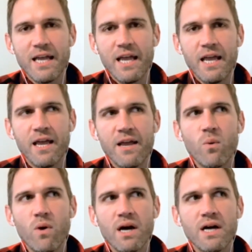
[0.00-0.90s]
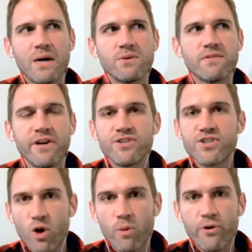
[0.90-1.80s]
It was. I was a very
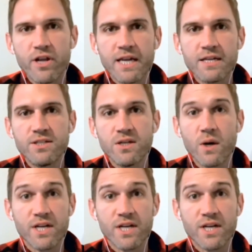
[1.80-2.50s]
sober kid too.